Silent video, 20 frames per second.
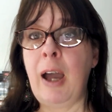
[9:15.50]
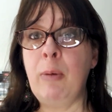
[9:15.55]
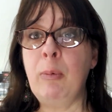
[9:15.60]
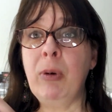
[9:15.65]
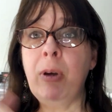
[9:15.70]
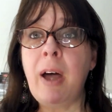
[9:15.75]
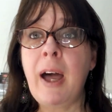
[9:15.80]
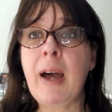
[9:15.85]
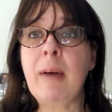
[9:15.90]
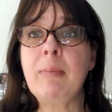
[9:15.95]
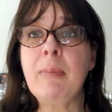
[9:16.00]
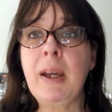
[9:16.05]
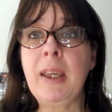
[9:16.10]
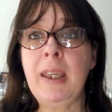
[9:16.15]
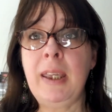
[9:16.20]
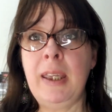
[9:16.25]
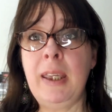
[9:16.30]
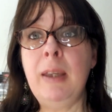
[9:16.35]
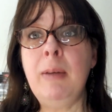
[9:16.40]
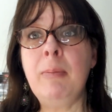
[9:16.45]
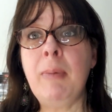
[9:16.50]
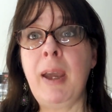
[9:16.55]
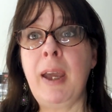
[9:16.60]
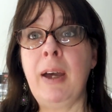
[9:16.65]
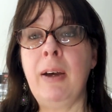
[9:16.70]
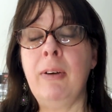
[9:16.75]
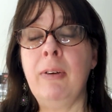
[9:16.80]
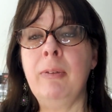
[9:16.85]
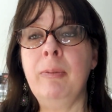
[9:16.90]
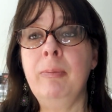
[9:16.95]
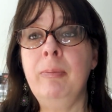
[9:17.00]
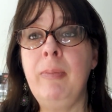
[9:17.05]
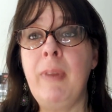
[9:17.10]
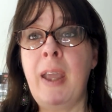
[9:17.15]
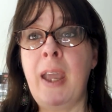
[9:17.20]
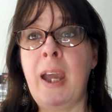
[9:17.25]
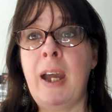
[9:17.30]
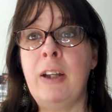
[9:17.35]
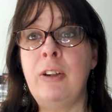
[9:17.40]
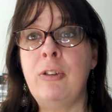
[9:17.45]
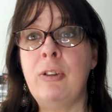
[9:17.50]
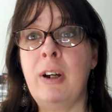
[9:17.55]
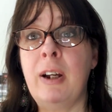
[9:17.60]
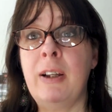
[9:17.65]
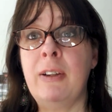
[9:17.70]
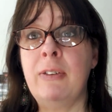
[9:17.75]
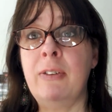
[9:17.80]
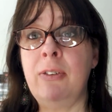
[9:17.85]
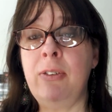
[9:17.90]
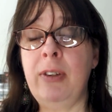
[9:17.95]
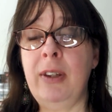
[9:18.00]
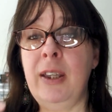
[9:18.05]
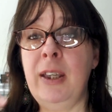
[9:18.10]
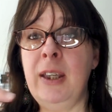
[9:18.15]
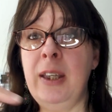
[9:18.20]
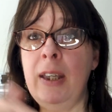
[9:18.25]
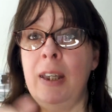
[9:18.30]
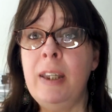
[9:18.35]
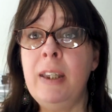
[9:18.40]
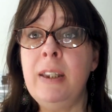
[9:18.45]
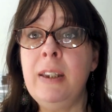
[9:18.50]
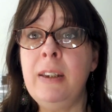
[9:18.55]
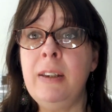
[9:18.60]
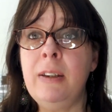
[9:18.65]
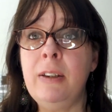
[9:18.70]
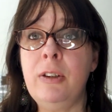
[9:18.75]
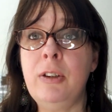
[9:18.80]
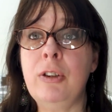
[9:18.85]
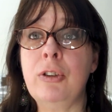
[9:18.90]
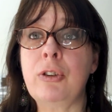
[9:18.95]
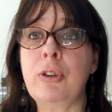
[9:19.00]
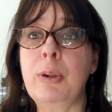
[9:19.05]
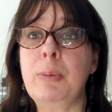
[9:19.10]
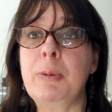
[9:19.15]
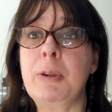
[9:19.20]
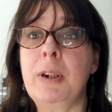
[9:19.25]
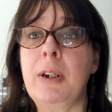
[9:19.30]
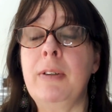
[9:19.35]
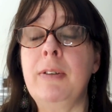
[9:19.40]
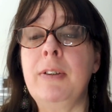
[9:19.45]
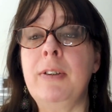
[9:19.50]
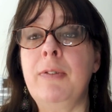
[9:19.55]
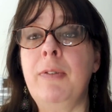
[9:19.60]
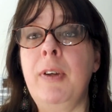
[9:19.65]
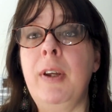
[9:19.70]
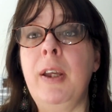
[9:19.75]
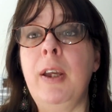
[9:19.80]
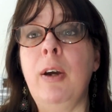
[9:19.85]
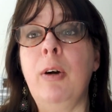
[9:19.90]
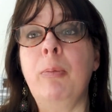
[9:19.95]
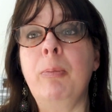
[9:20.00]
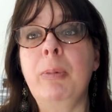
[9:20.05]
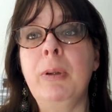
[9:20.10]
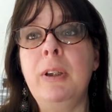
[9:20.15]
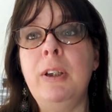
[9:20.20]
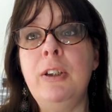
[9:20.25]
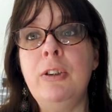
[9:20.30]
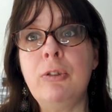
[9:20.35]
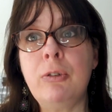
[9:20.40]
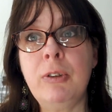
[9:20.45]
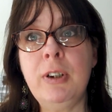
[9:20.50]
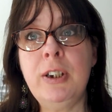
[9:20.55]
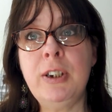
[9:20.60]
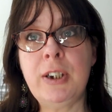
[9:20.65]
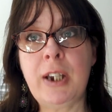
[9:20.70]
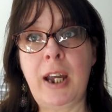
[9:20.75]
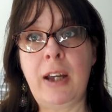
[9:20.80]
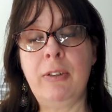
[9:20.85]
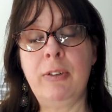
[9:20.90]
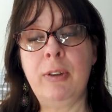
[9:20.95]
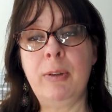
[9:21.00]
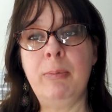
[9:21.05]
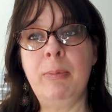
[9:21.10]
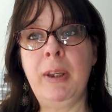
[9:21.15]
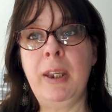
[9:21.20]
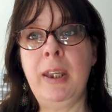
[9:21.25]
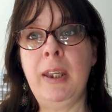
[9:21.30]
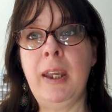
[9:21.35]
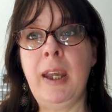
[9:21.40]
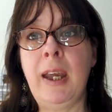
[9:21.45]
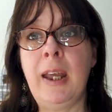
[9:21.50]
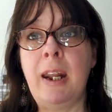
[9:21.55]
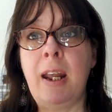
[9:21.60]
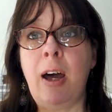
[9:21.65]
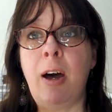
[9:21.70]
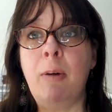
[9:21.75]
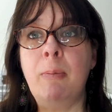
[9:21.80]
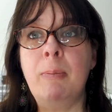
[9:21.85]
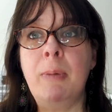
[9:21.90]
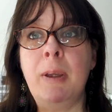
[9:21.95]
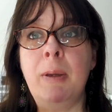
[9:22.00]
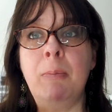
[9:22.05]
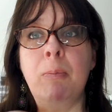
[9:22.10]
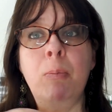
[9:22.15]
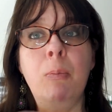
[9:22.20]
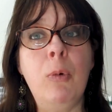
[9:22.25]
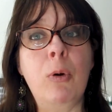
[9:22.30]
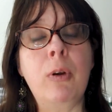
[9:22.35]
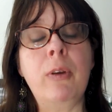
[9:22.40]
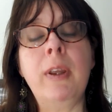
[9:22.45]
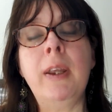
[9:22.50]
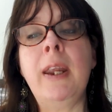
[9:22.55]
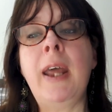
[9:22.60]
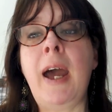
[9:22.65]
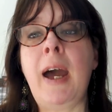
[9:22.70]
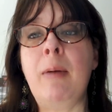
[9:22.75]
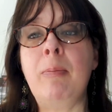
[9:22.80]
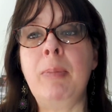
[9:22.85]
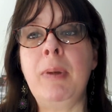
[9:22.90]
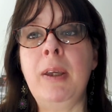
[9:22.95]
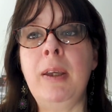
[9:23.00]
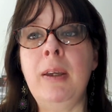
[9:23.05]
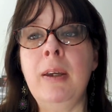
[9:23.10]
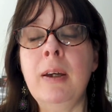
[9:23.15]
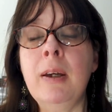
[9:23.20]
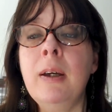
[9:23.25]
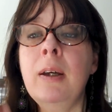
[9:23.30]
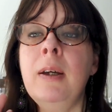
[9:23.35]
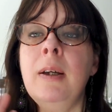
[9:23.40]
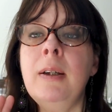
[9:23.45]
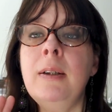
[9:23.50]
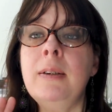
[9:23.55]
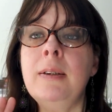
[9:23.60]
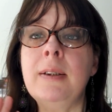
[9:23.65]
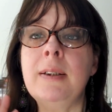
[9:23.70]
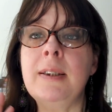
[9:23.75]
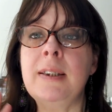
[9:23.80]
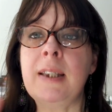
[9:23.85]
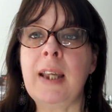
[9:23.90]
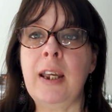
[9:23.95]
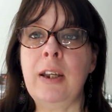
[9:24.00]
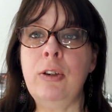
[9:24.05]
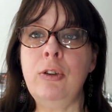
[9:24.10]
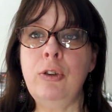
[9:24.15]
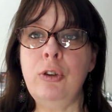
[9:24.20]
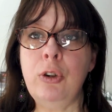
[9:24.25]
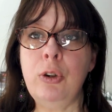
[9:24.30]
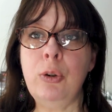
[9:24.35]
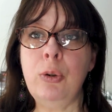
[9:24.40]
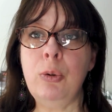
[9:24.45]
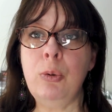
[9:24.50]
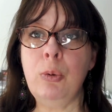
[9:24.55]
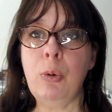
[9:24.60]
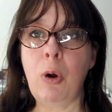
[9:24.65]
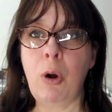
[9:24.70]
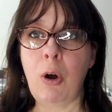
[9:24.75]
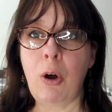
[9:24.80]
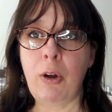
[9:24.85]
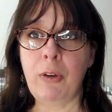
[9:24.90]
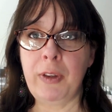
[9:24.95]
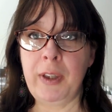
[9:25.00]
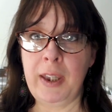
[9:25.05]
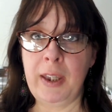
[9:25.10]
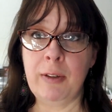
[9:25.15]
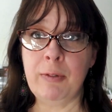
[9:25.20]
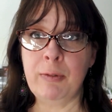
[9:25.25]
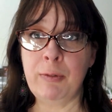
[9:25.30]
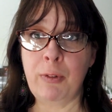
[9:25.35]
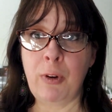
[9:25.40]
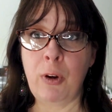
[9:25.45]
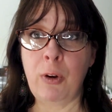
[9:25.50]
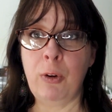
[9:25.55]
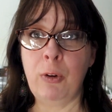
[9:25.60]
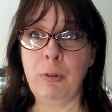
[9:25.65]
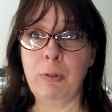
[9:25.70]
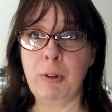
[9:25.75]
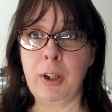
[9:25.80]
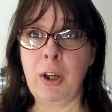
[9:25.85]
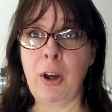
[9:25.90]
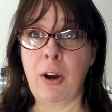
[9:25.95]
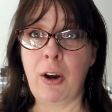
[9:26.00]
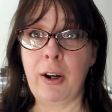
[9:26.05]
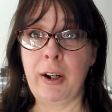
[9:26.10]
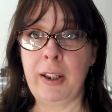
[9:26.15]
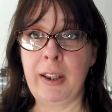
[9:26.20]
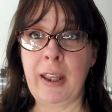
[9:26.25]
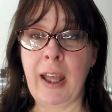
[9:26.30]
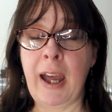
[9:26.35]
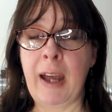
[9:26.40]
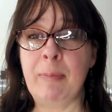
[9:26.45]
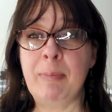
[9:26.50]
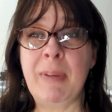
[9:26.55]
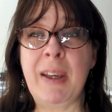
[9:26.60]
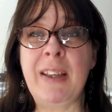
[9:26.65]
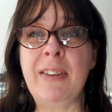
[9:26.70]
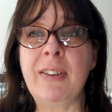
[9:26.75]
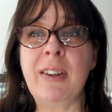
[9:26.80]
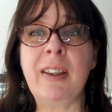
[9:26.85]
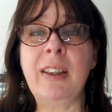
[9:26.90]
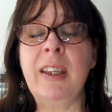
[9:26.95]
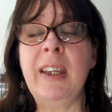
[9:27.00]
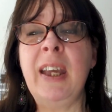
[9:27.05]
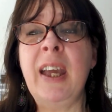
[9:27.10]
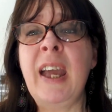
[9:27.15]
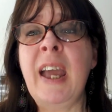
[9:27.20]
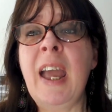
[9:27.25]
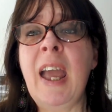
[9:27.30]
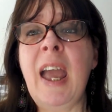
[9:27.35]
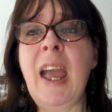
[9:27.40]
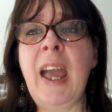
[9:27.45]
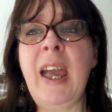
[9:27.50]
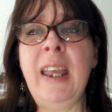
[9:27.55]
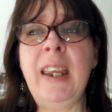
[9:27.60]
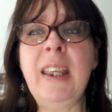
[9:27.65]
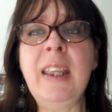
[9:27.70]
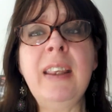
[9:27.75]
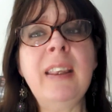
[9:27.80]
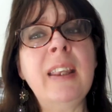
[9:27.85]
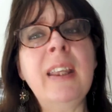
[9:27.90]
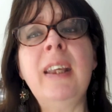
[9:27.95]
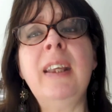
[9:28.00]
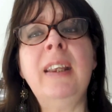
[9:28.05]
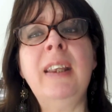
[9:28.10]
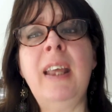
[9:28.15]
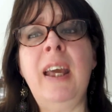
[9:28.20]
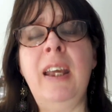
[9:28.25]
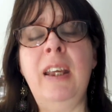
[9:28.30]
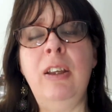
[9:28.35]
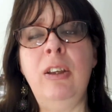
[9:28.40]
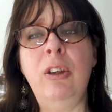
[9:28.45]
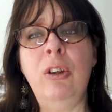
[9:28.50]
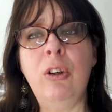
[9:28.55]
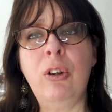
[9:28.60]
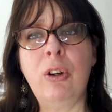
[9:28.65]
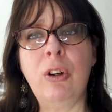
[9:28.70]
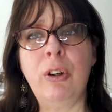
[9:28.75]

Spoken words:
I will have my email address in the description of this video. Please reach out to me and I'll be more than happy to send you all the info regarding that. Basically, anything that